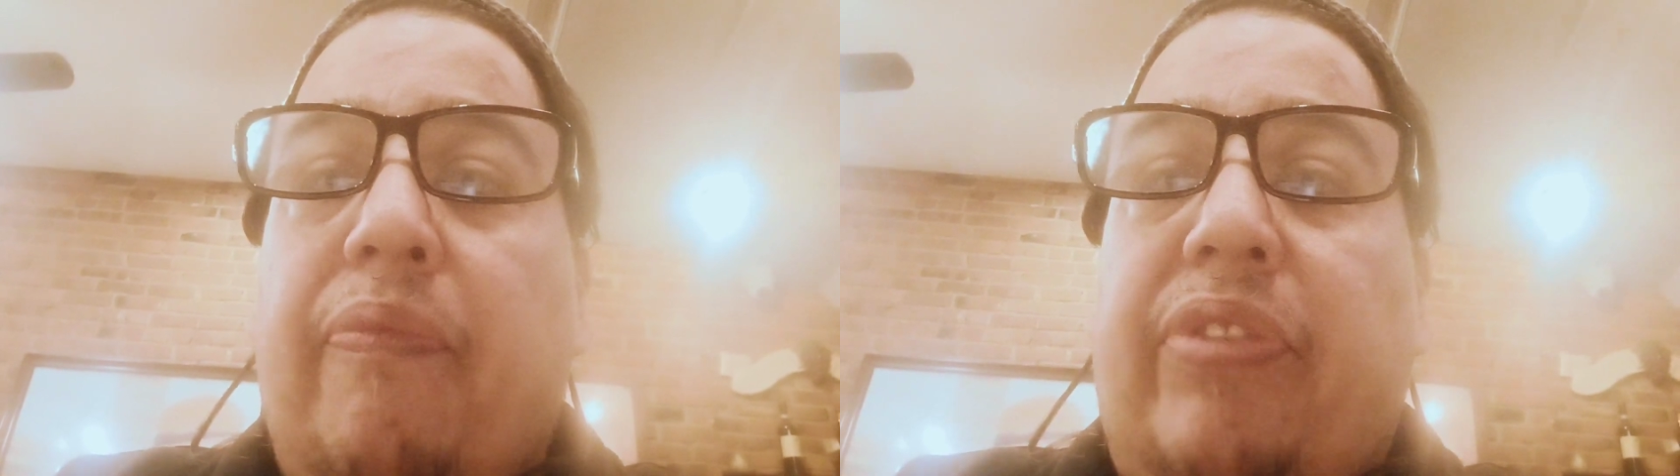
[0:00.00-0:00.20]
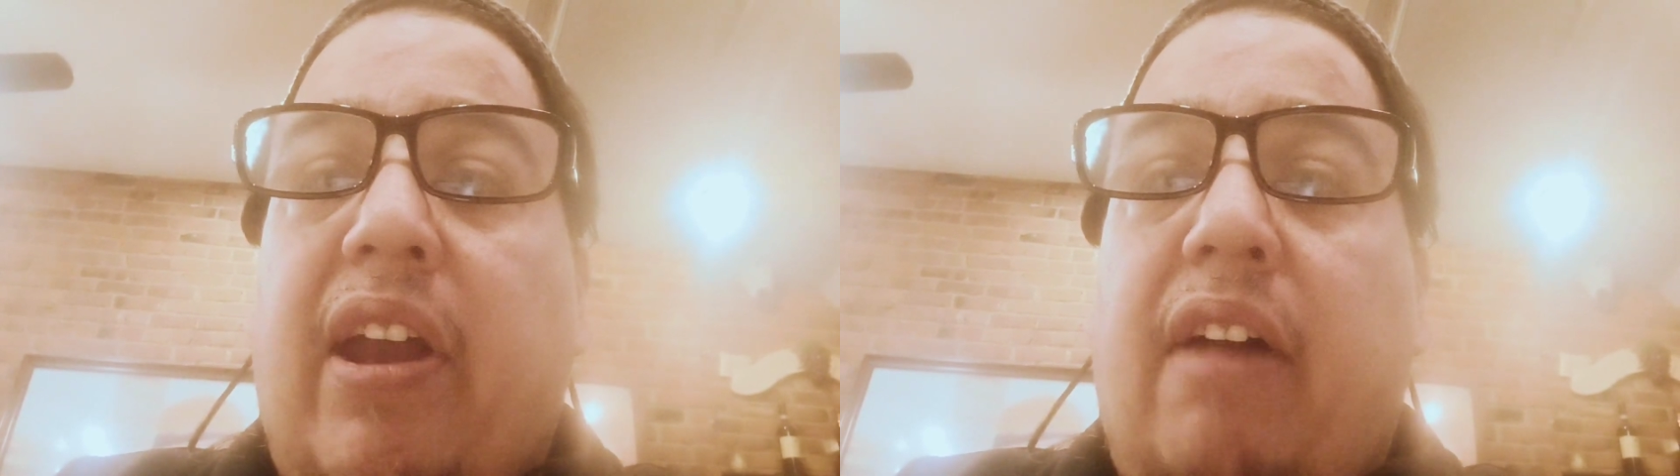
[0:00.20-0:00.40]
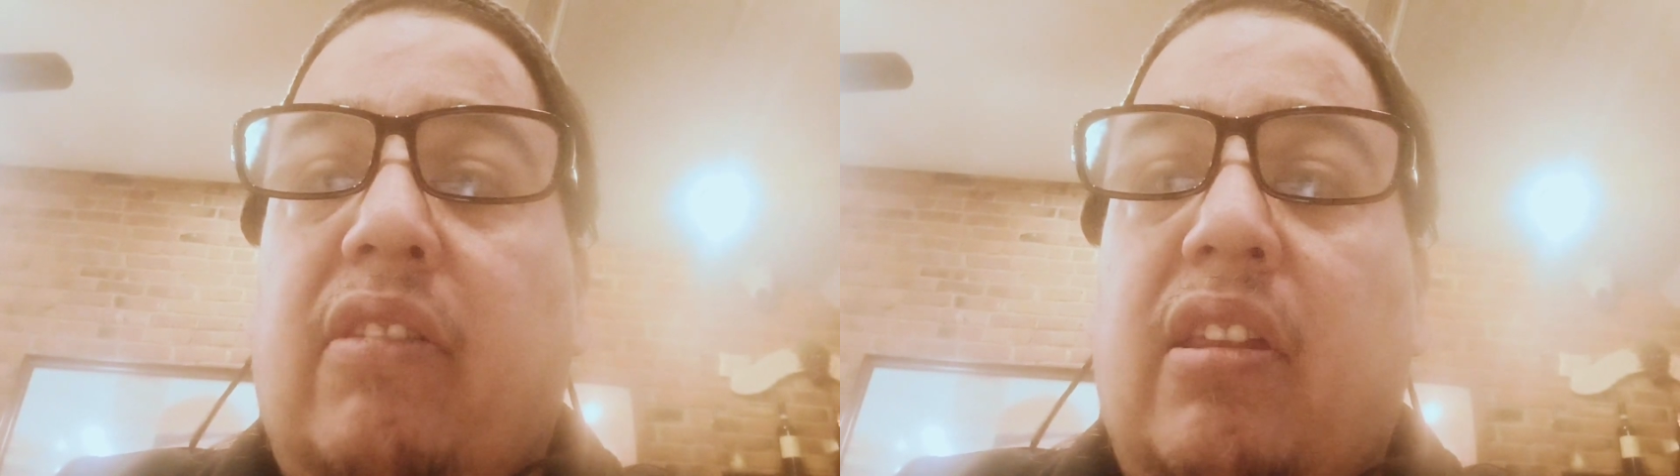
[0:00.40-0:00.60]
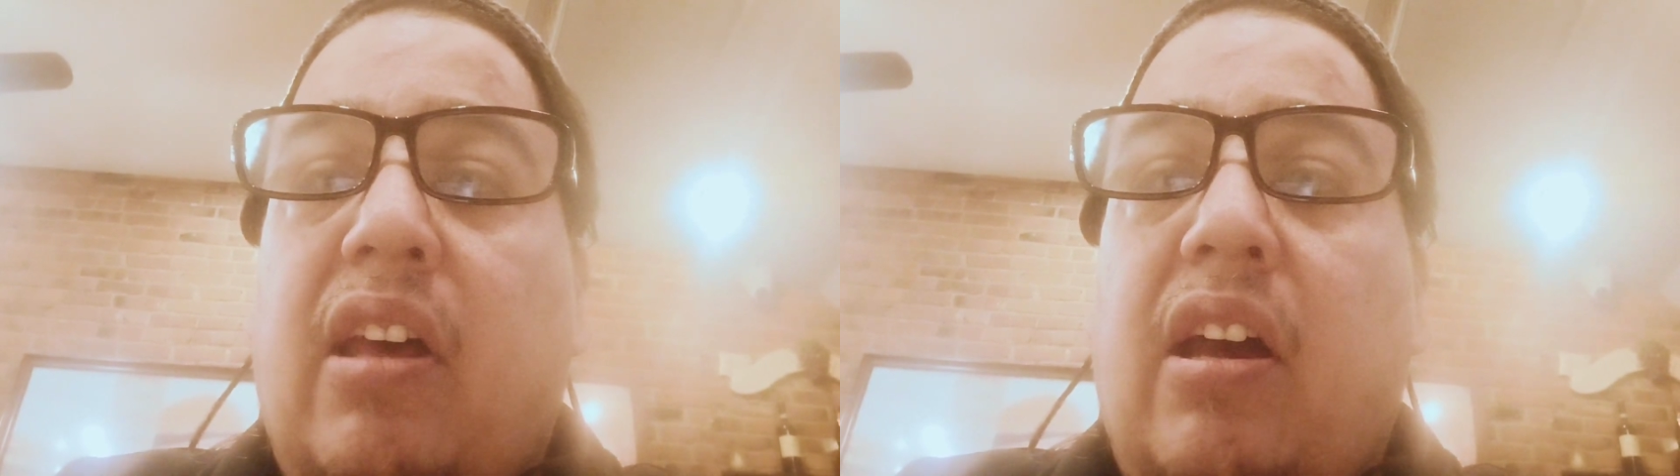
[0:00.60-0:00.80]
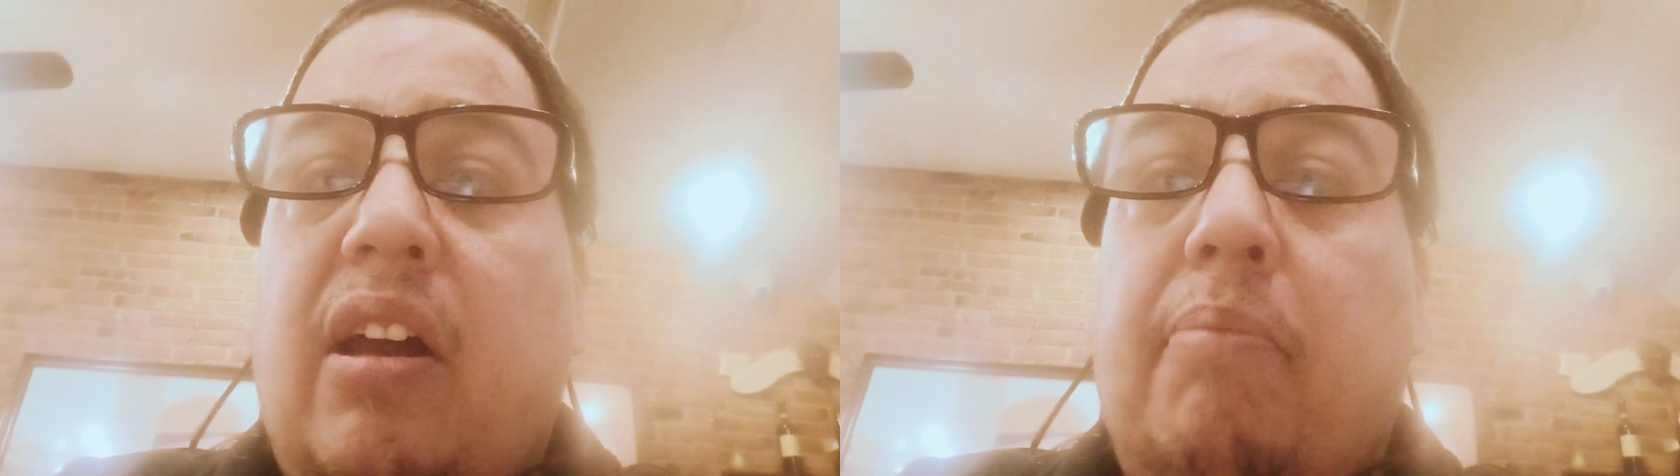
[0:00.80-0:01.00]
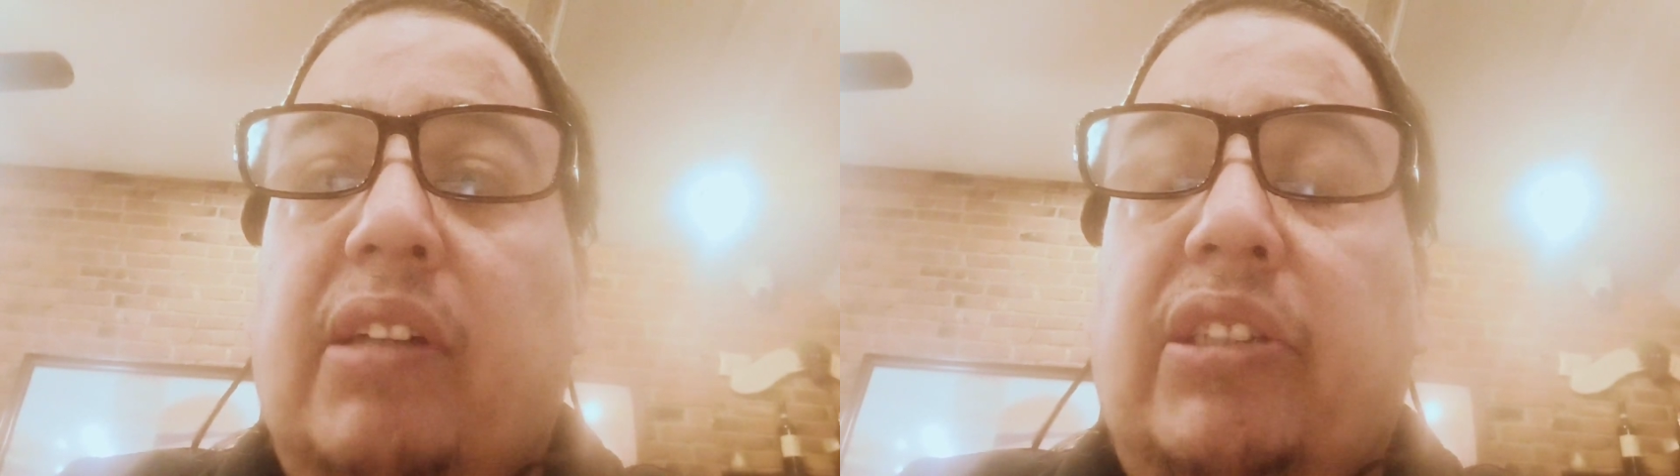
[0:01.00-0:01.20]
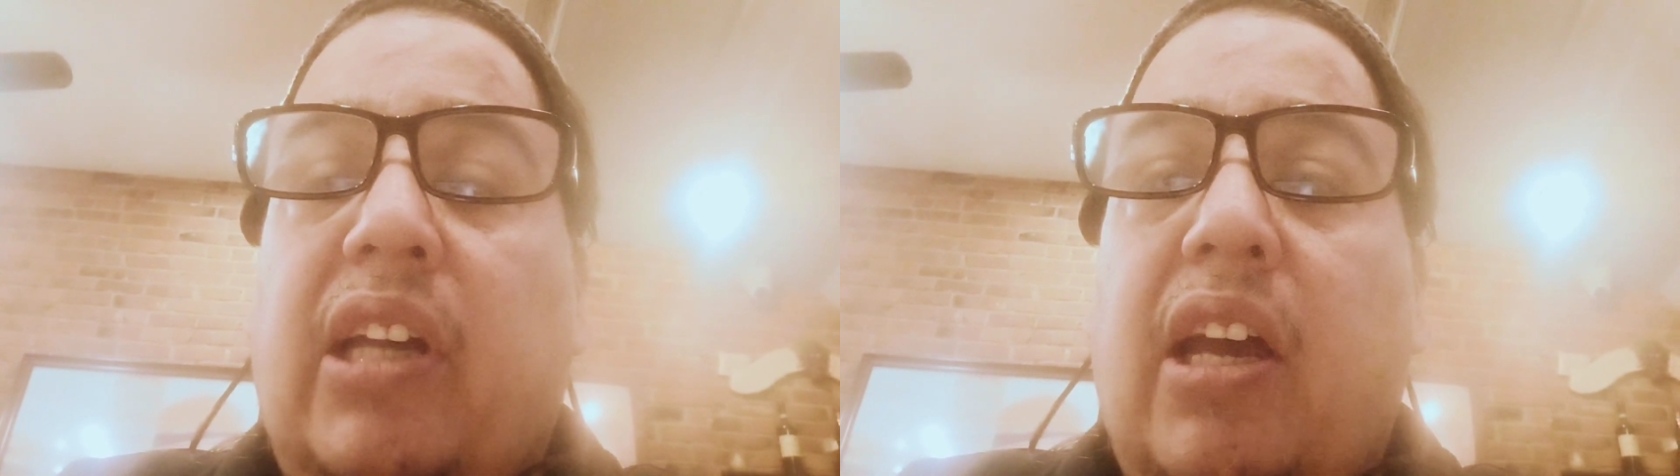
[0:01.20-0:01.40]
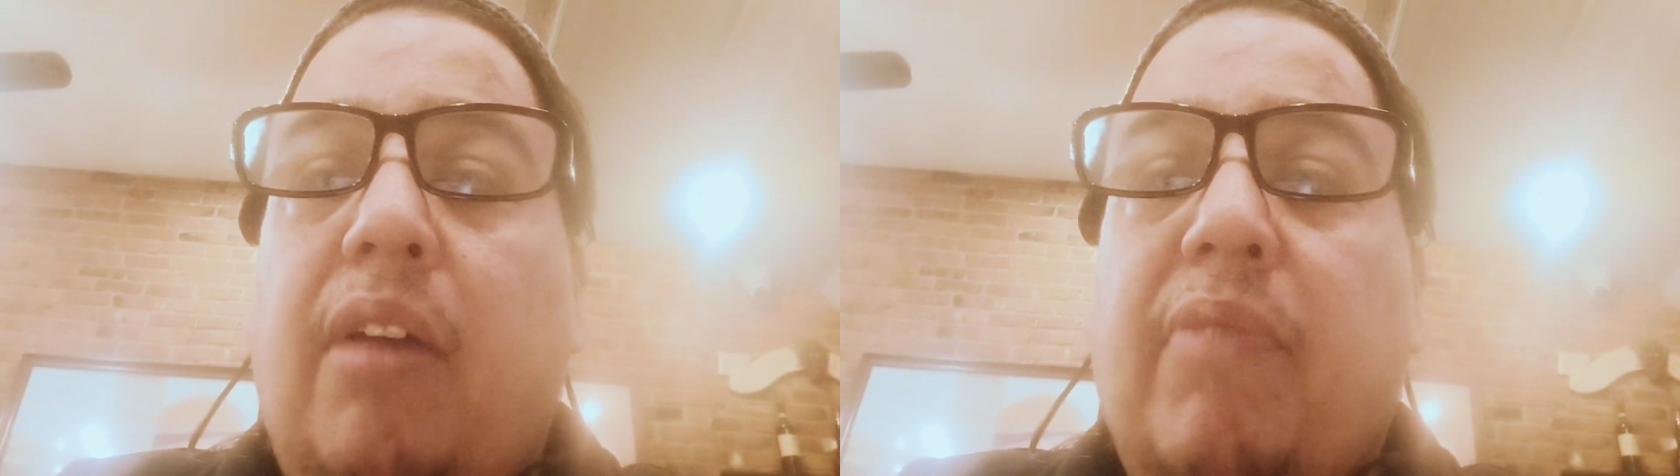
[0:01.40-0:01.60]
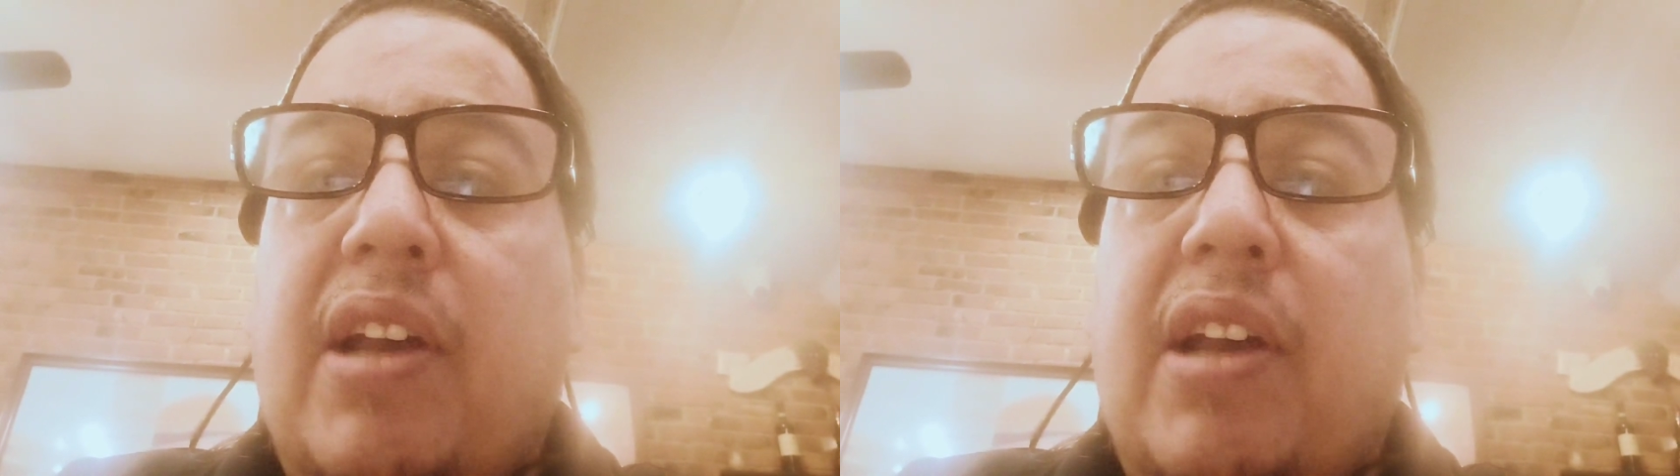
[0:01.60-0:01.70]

Then after that, by time,